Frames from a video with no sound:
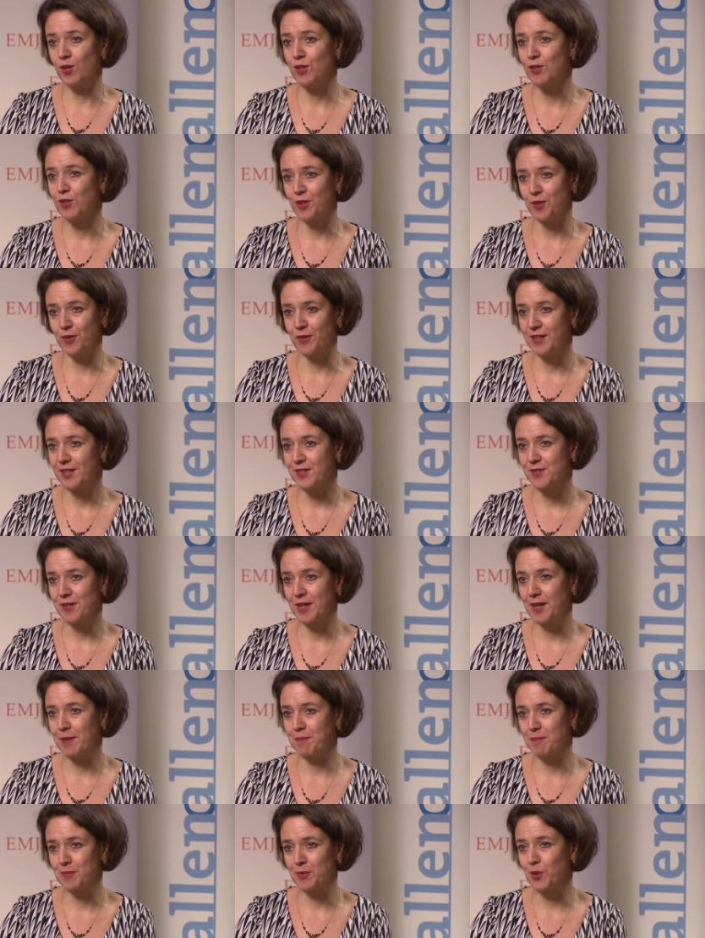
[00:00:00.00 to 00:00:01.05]
ongoing, so
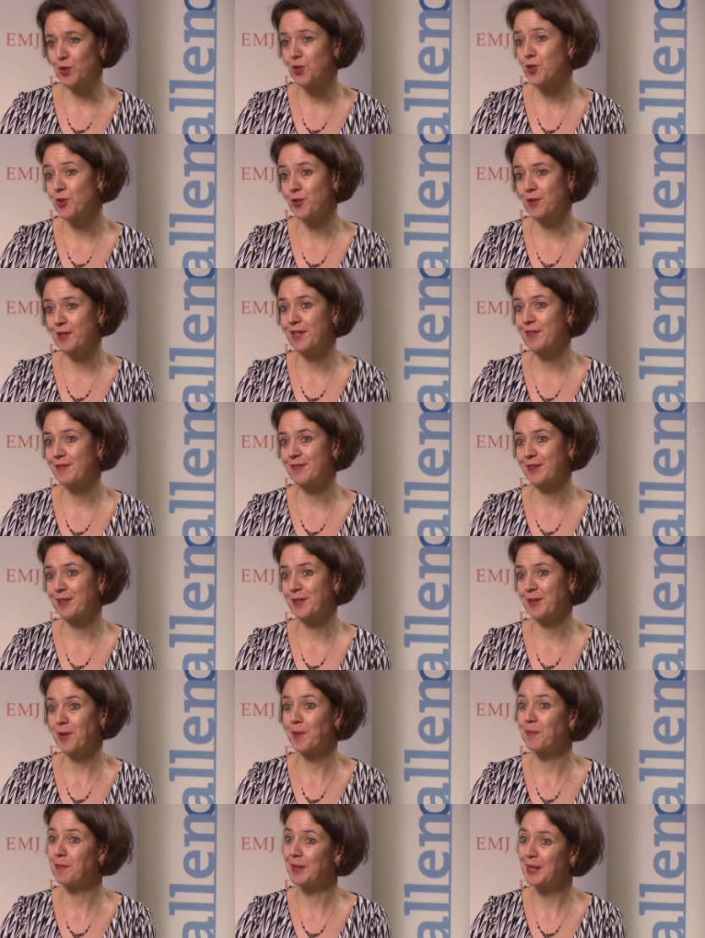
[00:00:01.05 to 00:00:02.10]
I'm not sure I have a
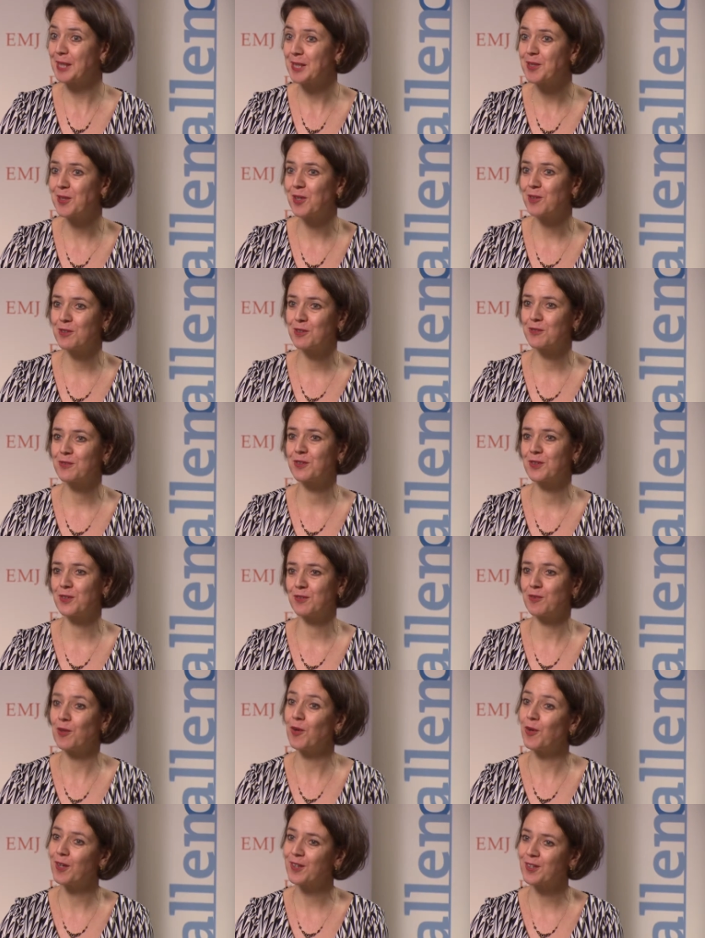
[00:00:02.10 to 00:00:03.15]
complete overview of
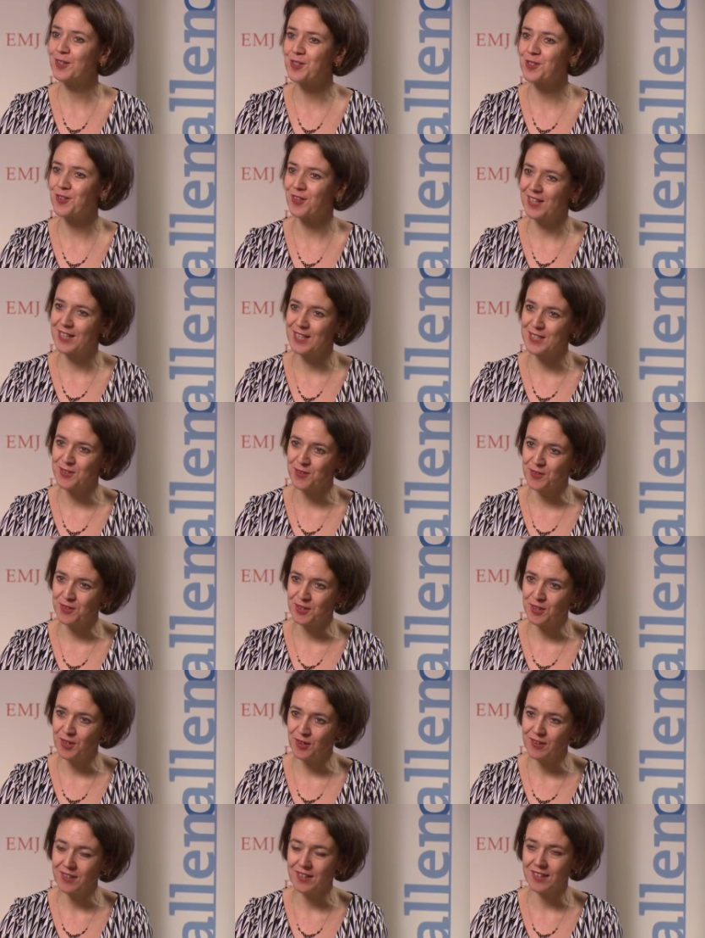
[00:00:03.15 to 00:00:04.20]
all the trials
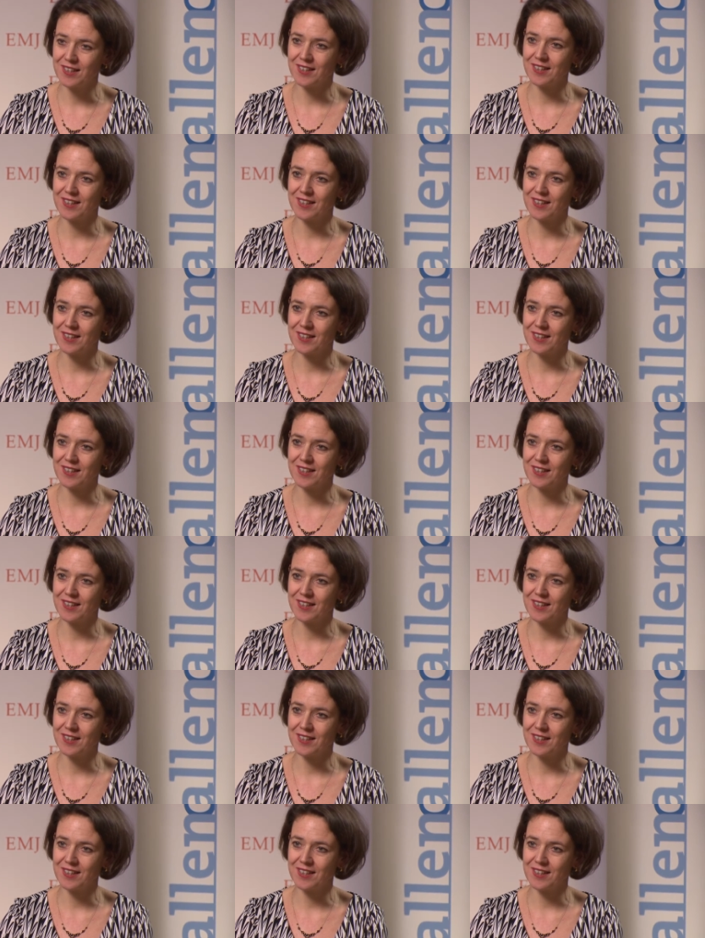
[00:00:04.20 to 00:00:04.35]
ongoing.